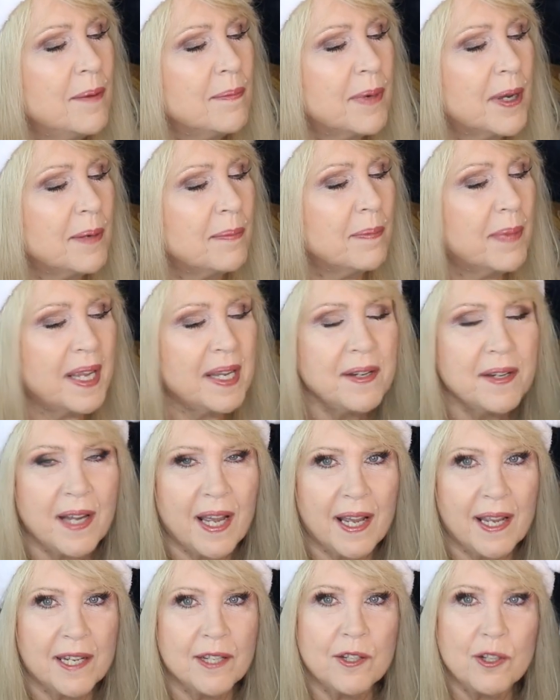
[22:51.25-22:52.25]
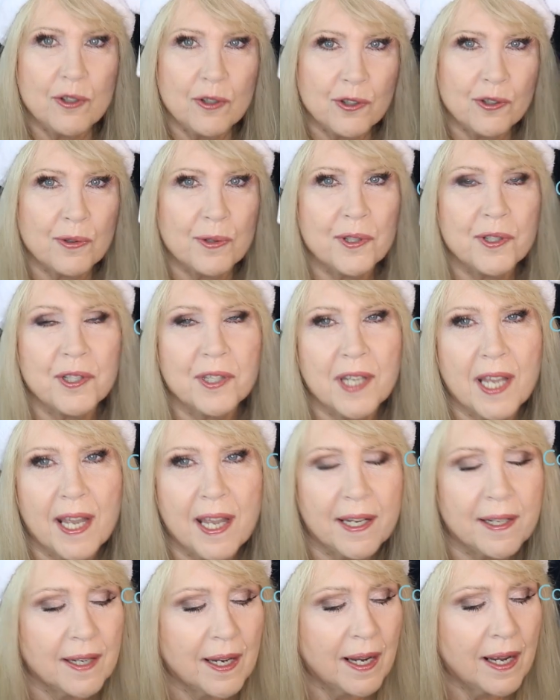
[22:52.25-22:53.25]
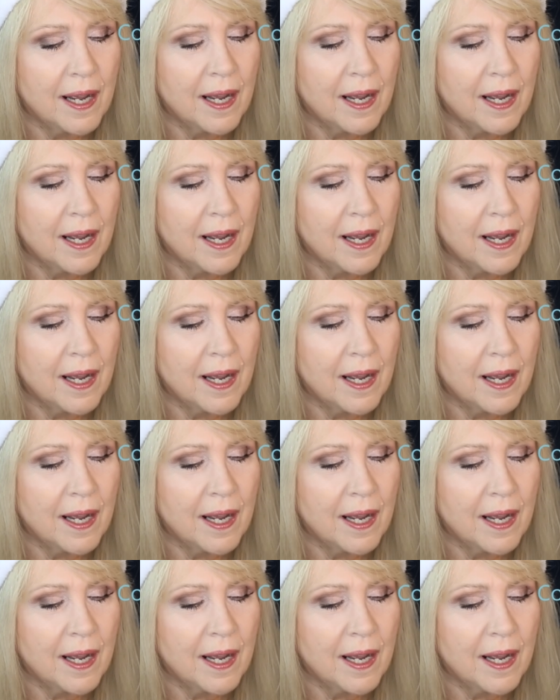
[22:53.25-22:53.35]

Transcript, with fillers: But Ben Nye Neutral Set,